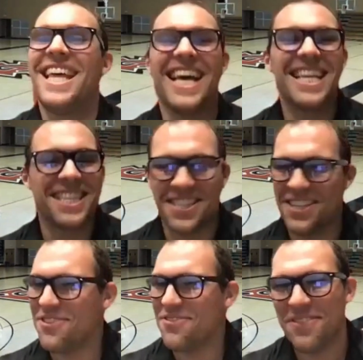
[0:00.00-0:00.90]
And
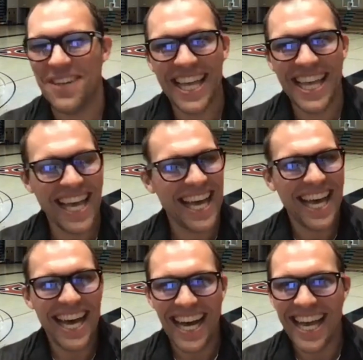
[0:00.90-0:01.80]
apparently those stinky
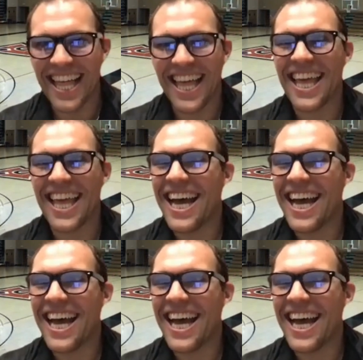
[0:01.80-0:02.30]
socks are hanging in an